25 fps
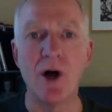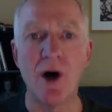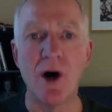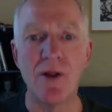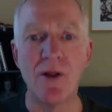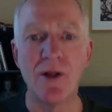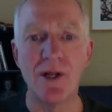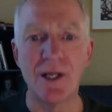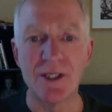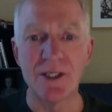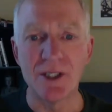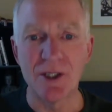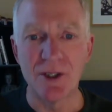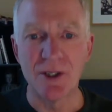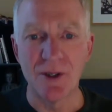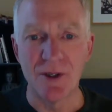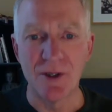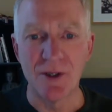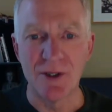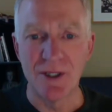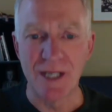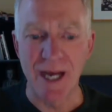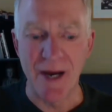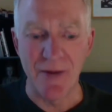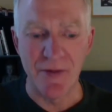the
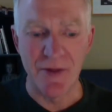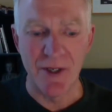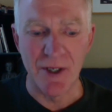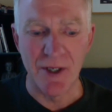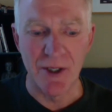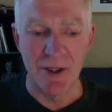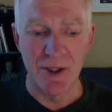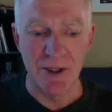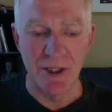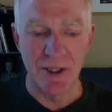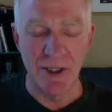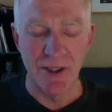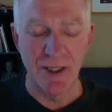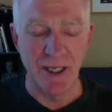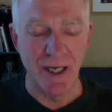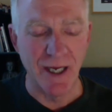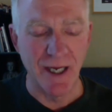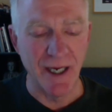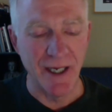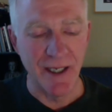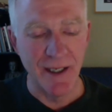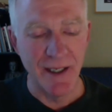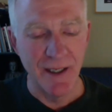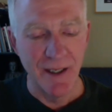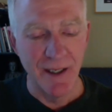listeners out there
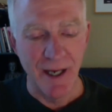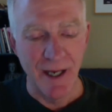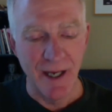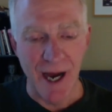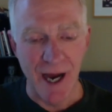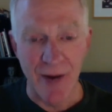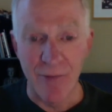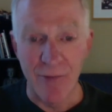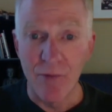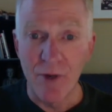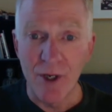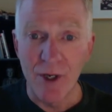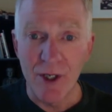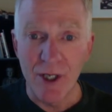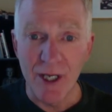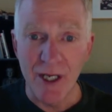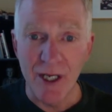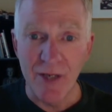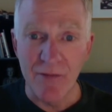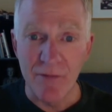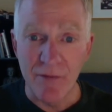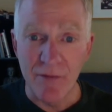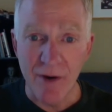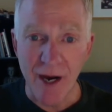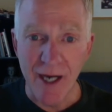today, I really
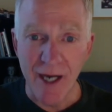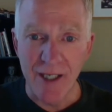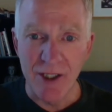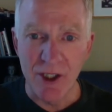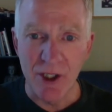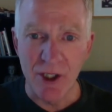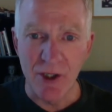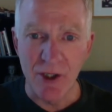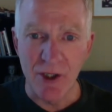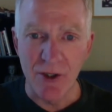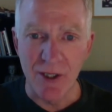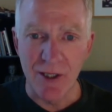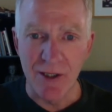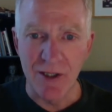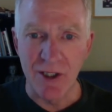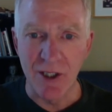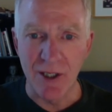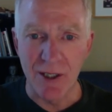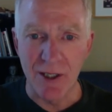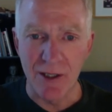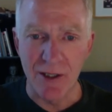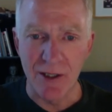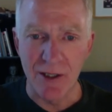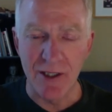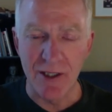invite you
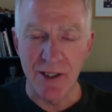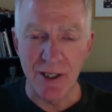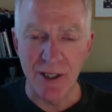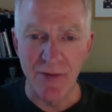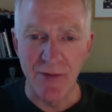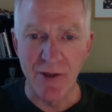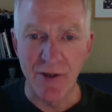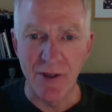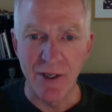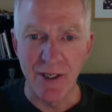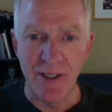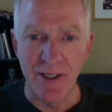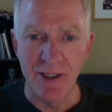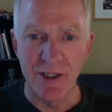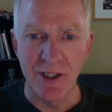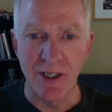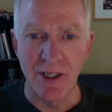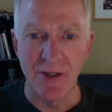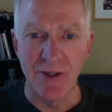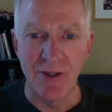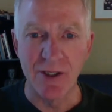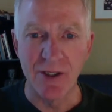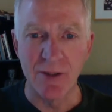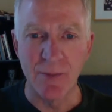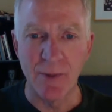to click on the links
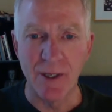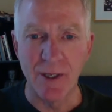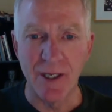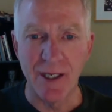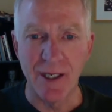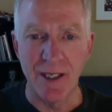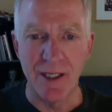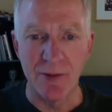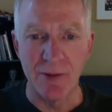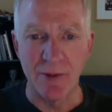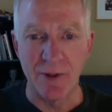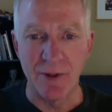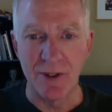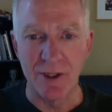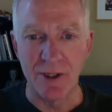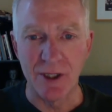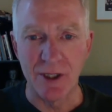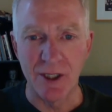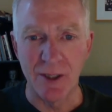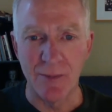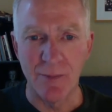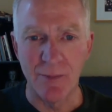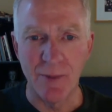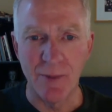on this page, whether it's the